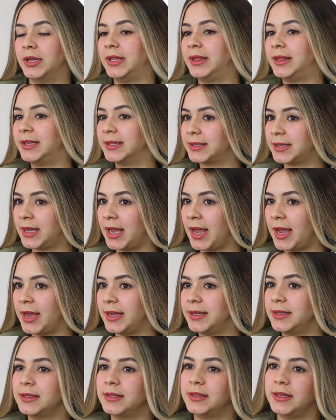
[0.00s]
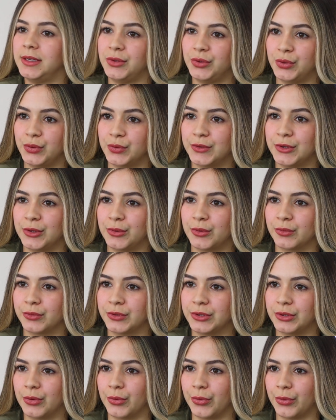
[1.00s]
in this case
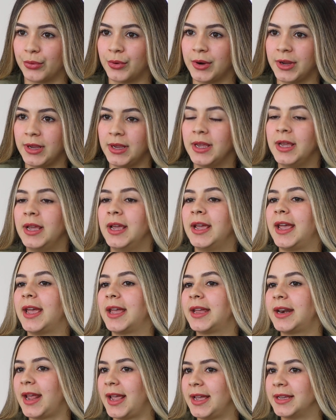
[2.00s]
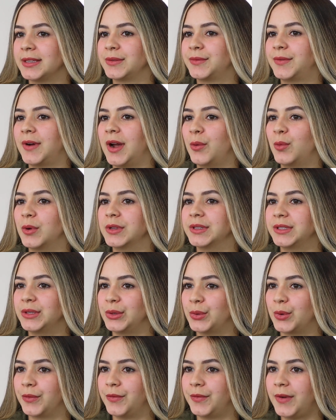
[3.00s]
T2003 and
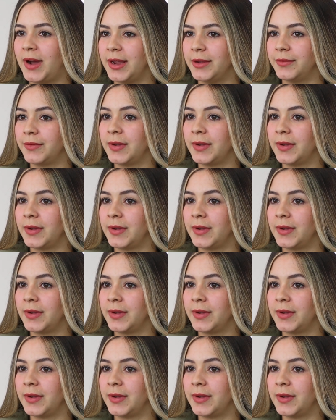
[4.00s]
S5105.